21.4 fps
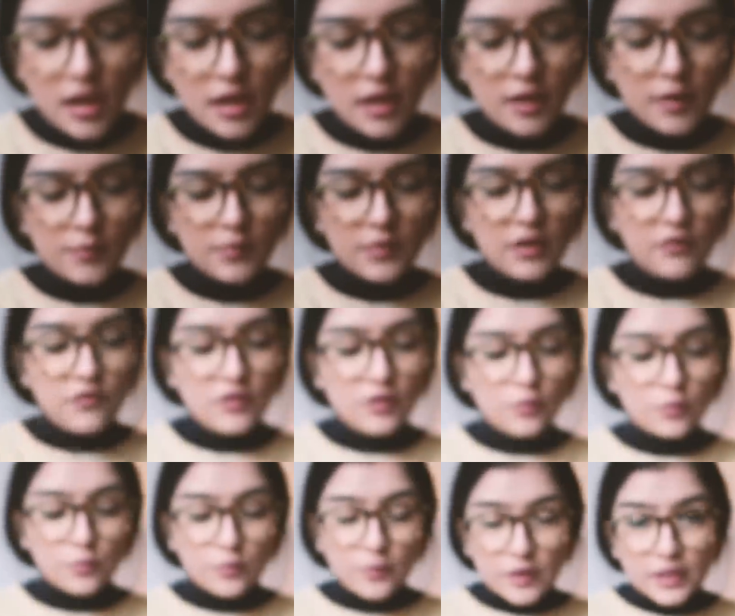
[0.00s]
They
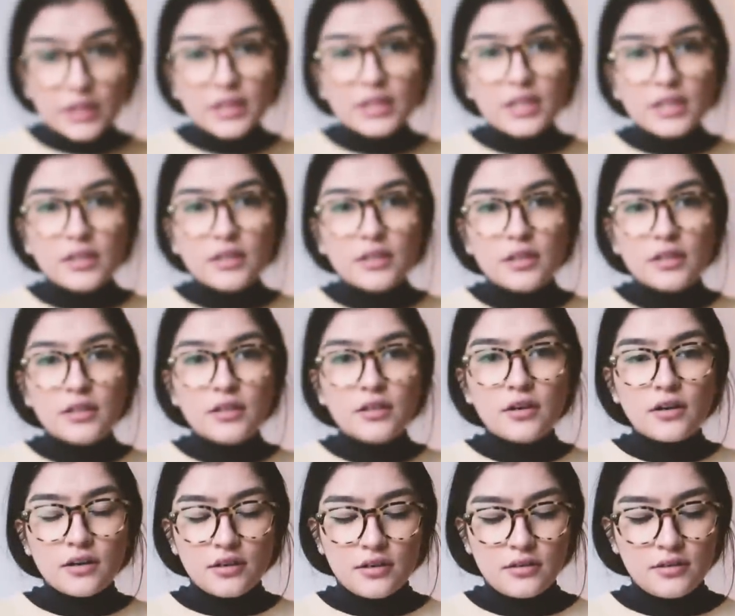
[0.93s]
feel really good
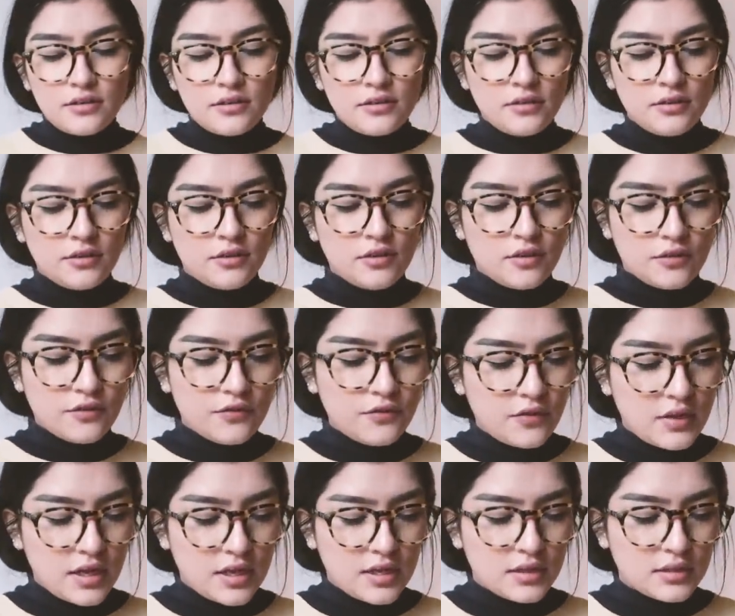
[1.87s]
on your
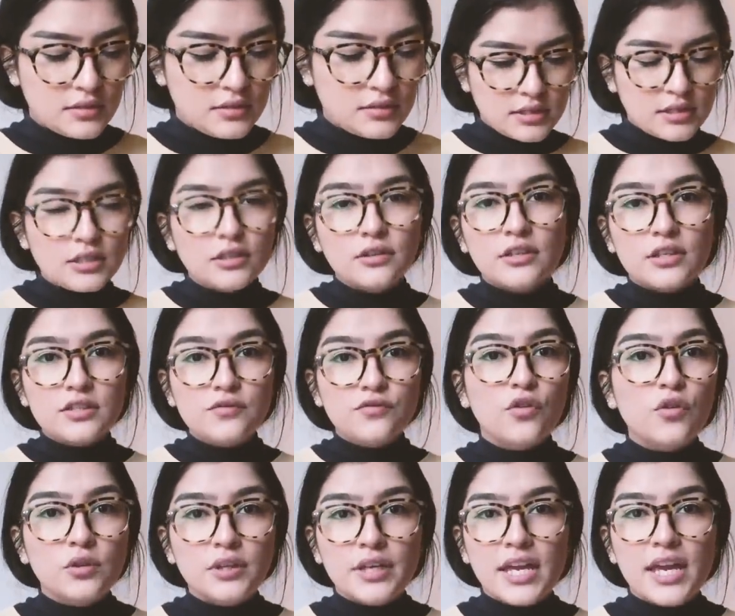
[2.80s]
face. Still
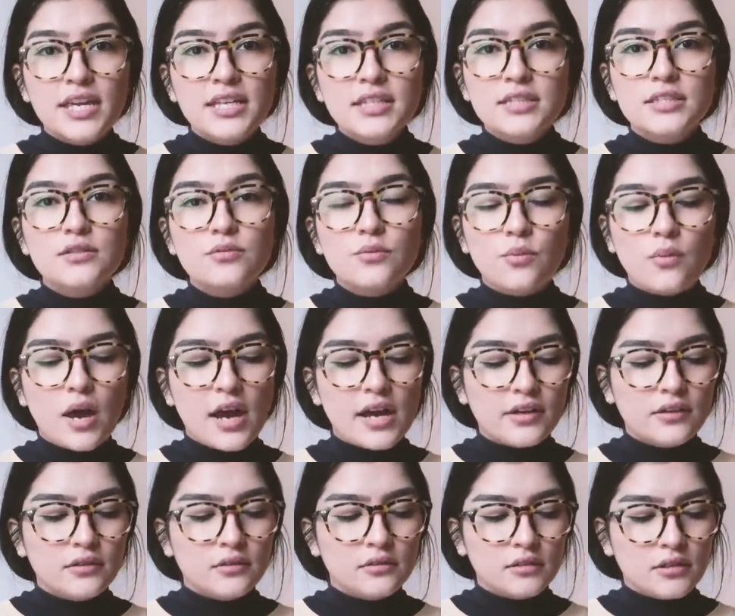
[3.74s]
exfoliates
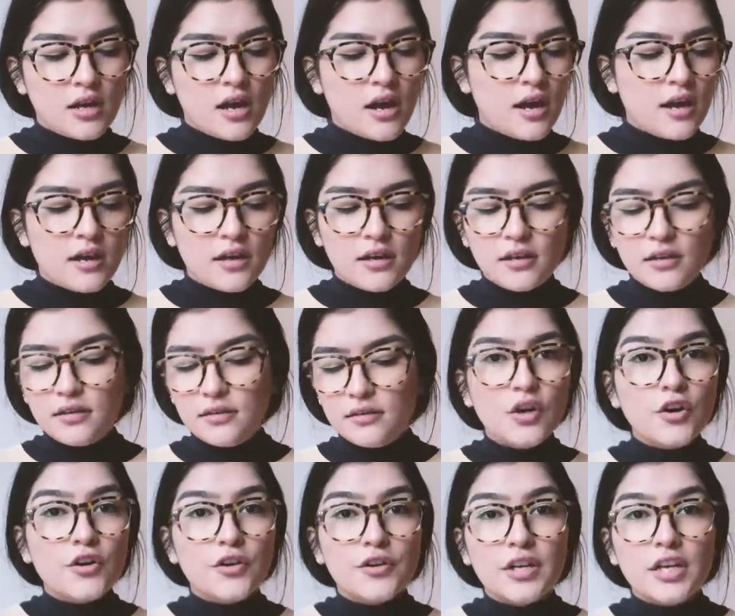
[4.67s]
while not
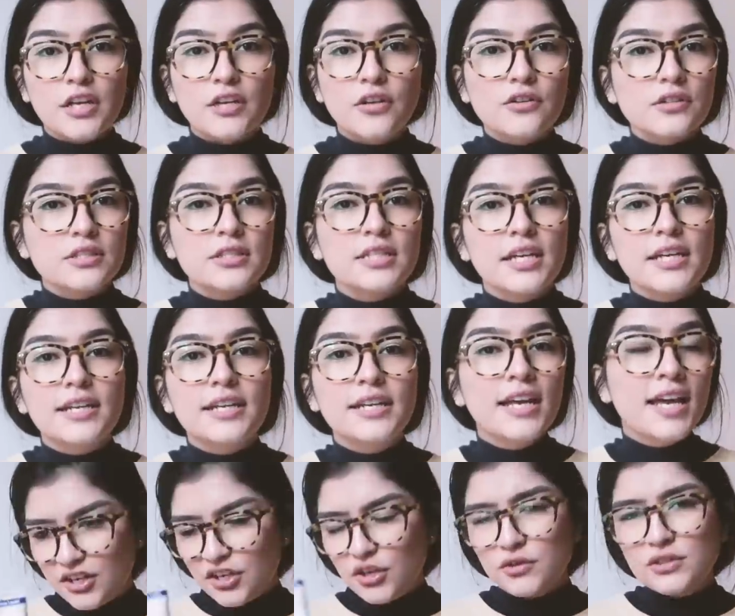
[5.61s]
hurting your skin.
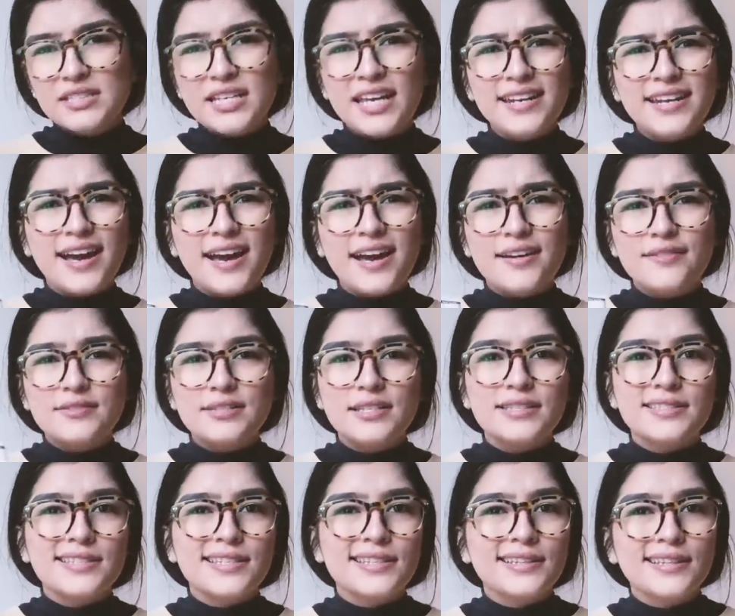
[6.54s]
I know St. Ives
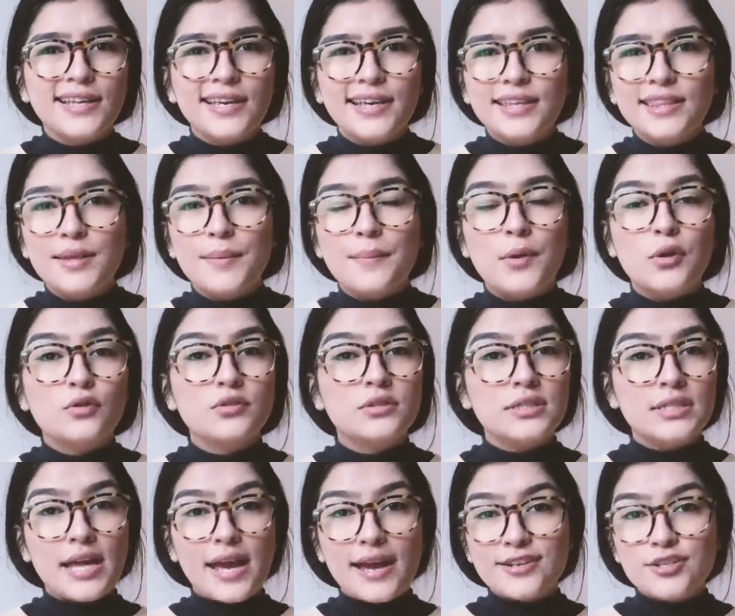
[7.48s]
isn't like the
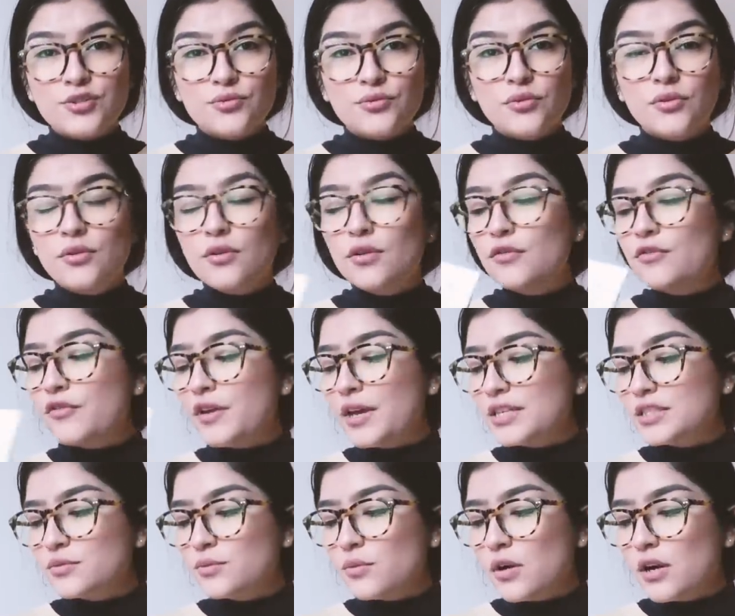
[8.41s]
most natural
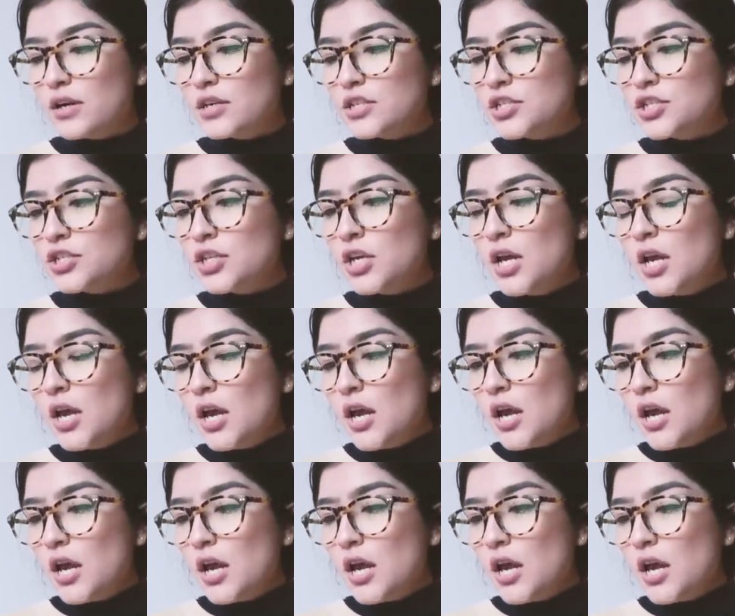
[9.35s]
face wash,